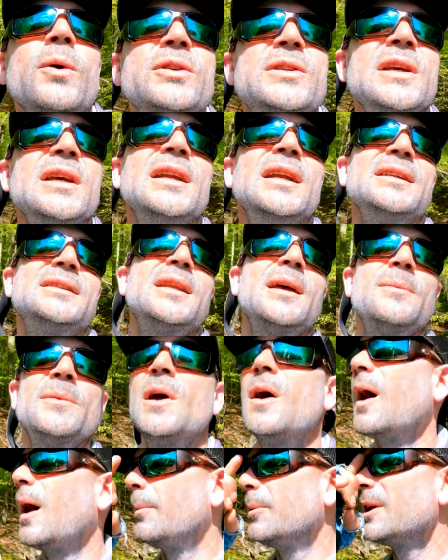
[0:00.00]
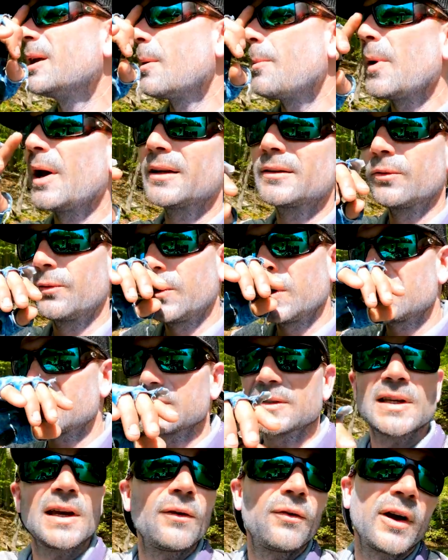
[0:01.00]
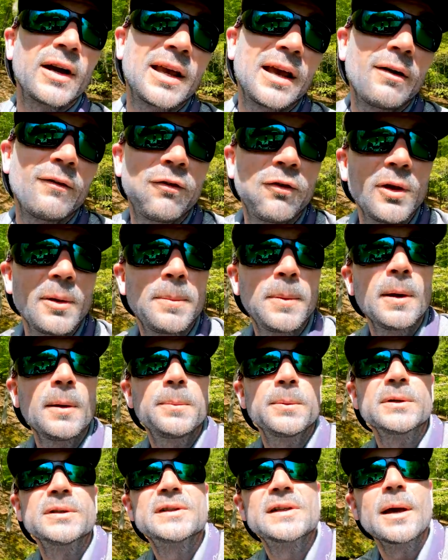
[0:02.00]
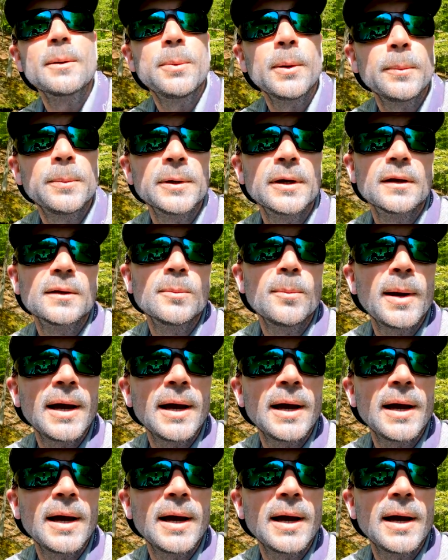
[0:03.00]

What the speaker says: We'll see you next time though. I'm gonna get back to fishing, see if I can't flip up or skip up another